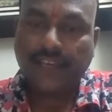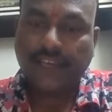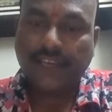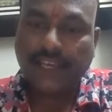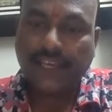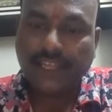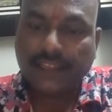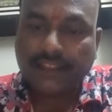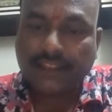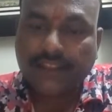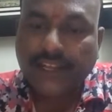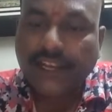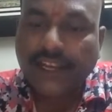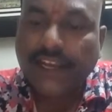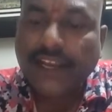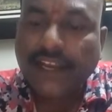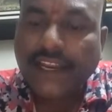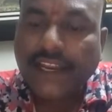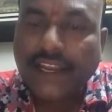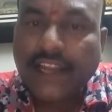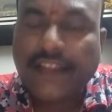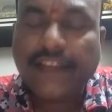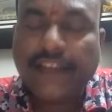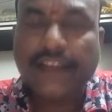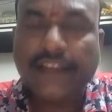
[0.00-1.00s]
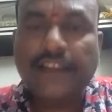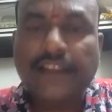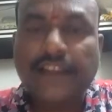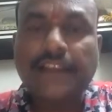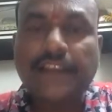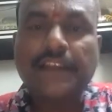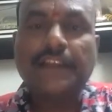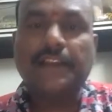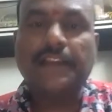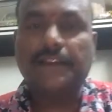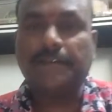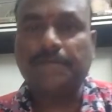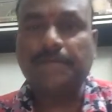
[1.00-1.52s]
In the
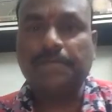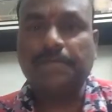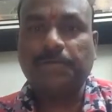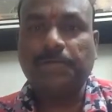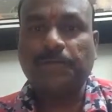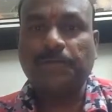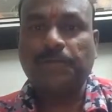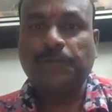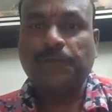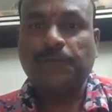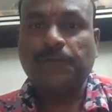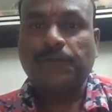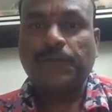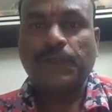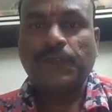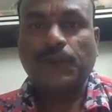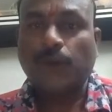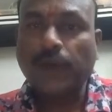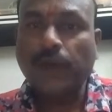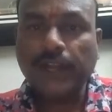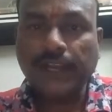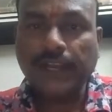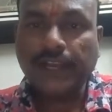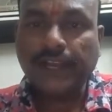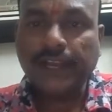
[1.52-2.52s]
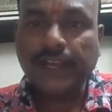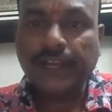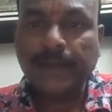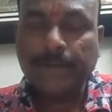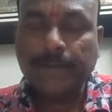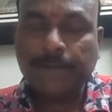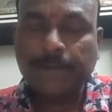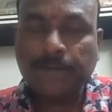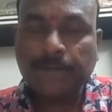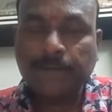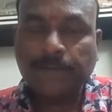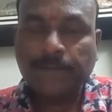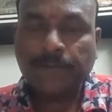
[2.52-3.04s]
greenery. Okay.
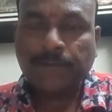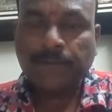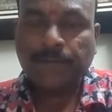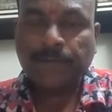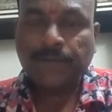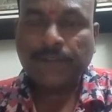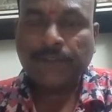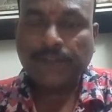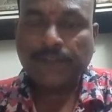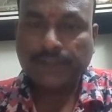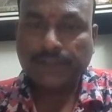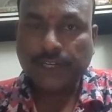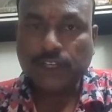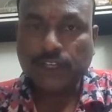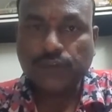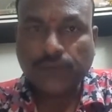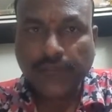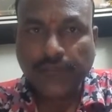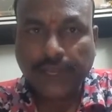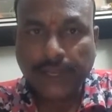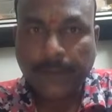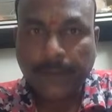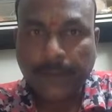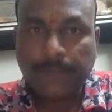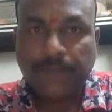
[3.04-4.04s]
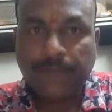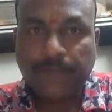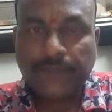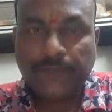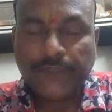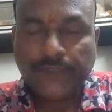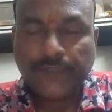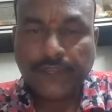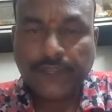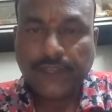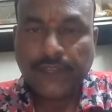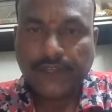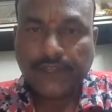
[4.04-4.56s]
That's why
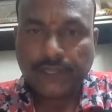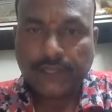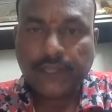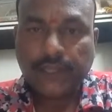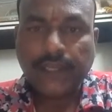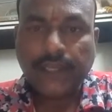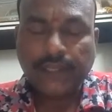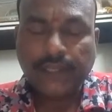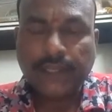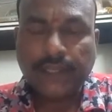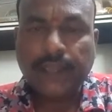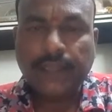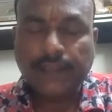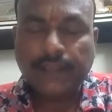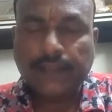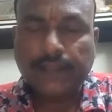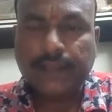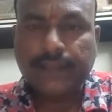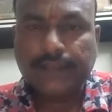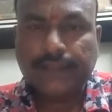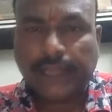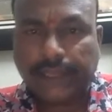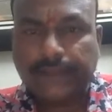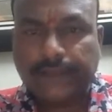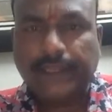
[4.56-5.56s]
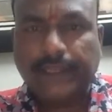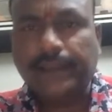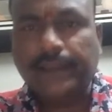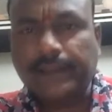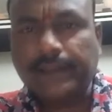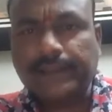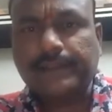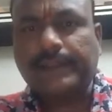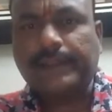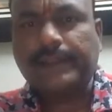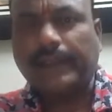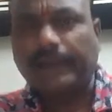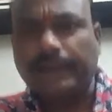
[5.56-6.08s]
it is, I think
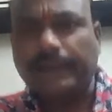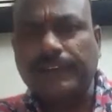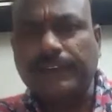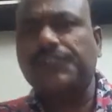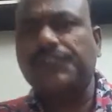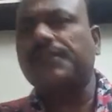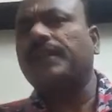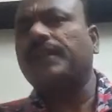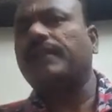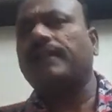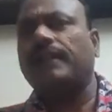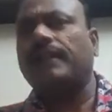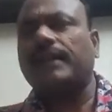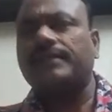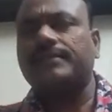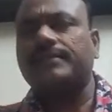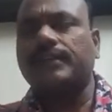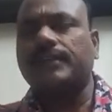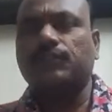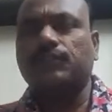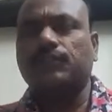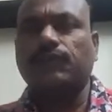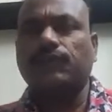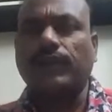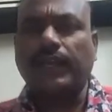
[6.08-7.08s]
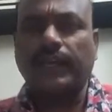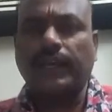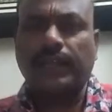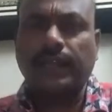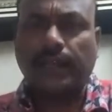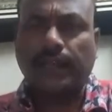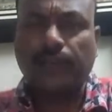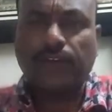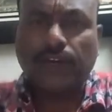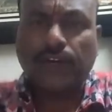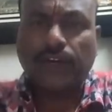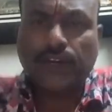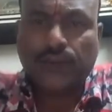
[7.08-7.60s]
it is the initial class. That's
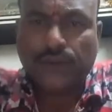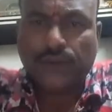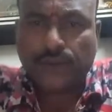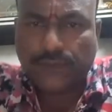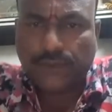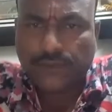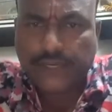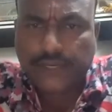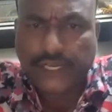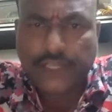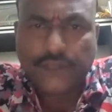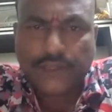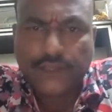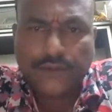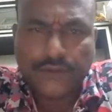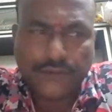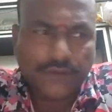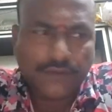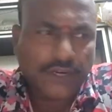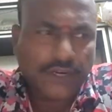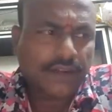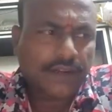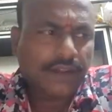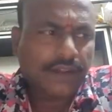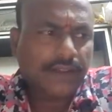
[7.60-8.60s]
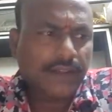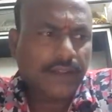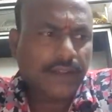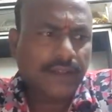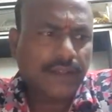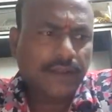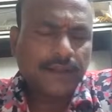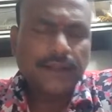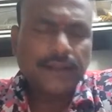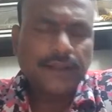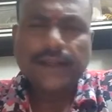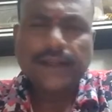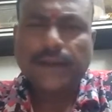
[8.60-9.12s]
why I want to tell you what are
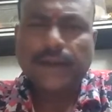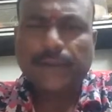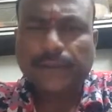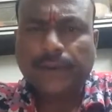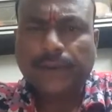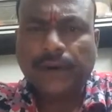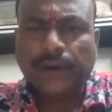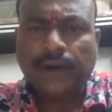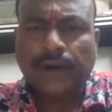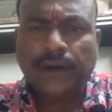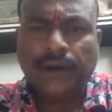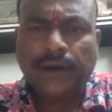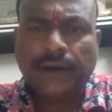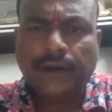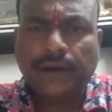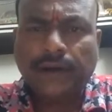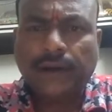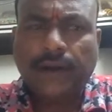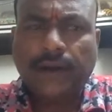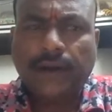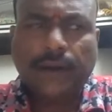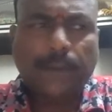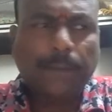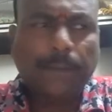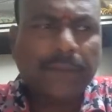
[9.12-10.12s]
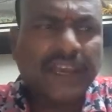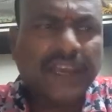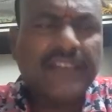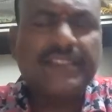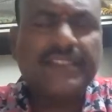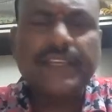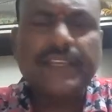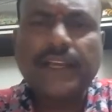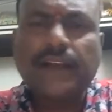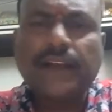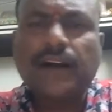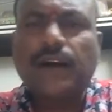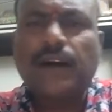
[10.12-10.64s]
the basic